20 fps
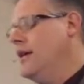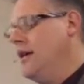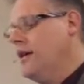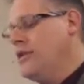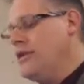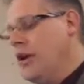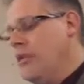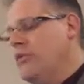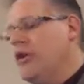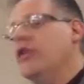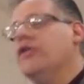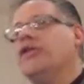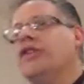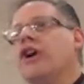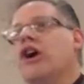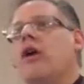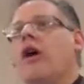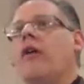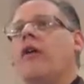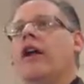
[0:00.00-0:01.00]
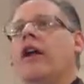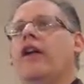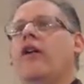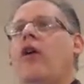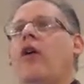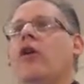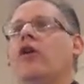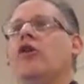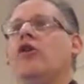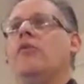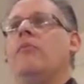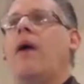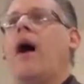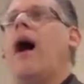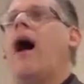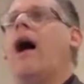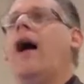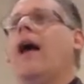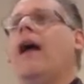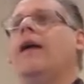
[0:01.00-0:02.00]
Some years ago, I read an article
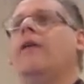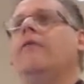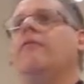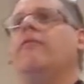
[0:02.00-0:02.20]
by a